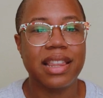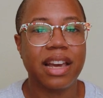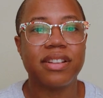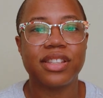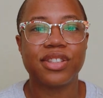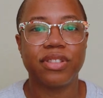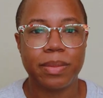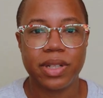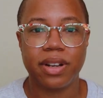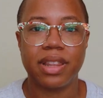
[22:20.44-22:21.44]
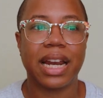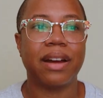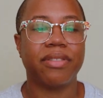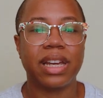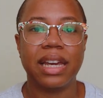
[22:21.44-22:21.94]
There is a scripture that I
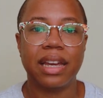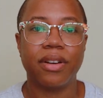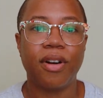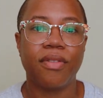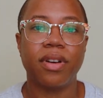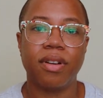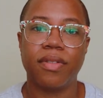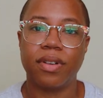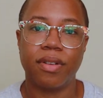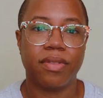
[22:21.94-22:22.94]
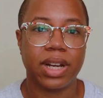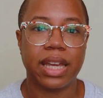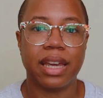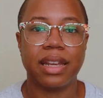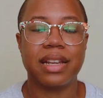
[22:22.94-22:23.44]
read over and over and over
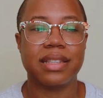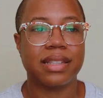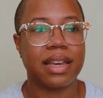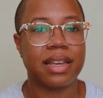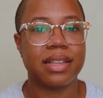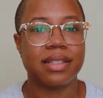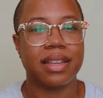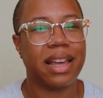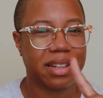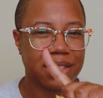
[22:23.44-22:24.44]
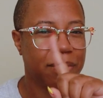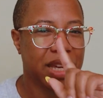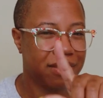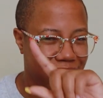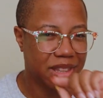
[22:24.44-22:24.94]
again. And it says, and actually,
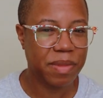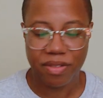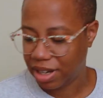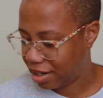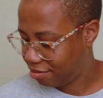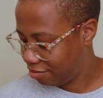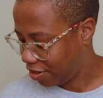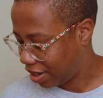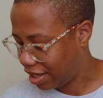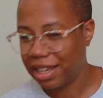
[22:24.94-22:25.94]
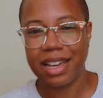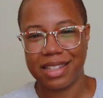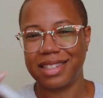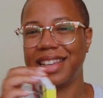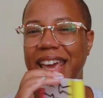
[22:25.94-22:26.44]
let me read it correctly
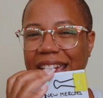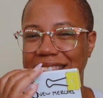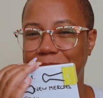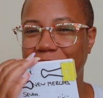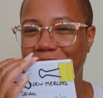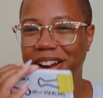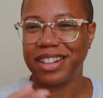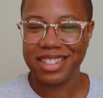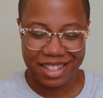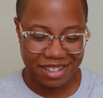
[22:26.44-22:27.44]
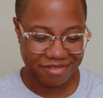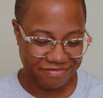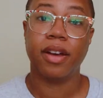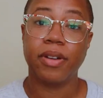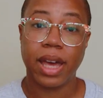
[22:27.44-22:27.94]
because it's in my cards.
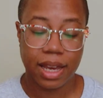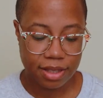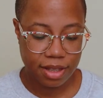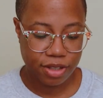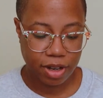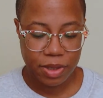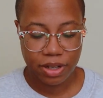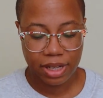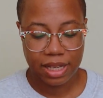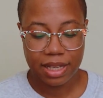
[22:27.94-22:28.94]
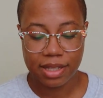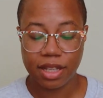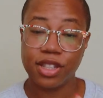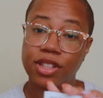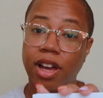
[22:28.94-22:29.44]
Okay, so the scripture
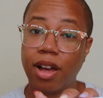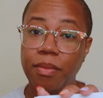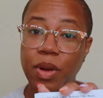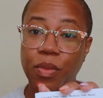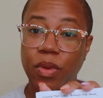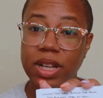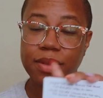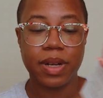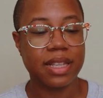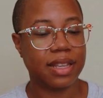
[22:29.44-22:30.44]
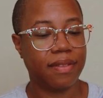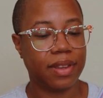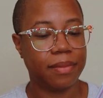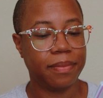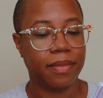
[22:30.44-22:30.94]
is Psalm
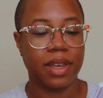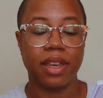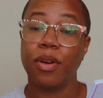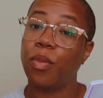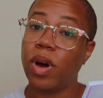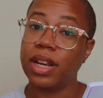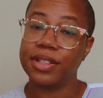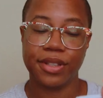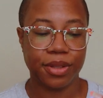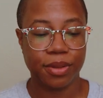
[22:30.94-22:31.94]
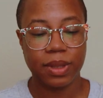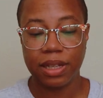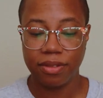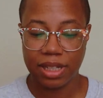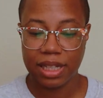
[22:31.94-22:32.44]
127, 1 and 2.
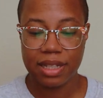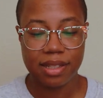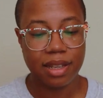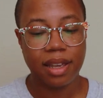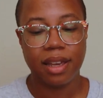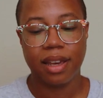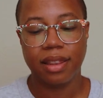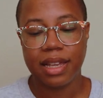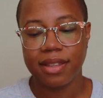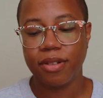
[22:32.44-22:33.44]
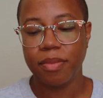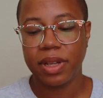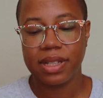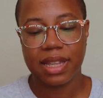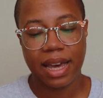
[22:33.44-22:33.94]
It reads, unless the Lord
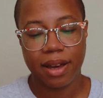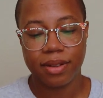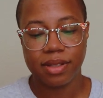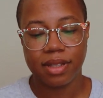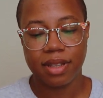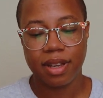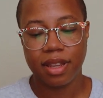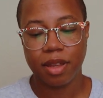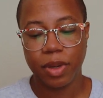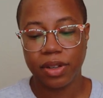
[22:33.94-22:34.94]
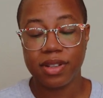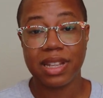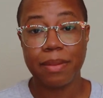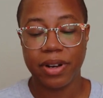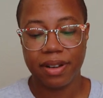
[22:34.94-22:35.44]
builds the house, the
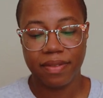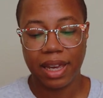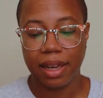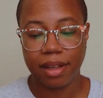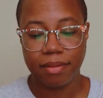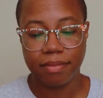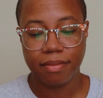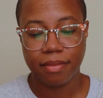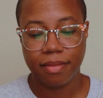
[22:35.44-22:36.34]
builders labor in vain.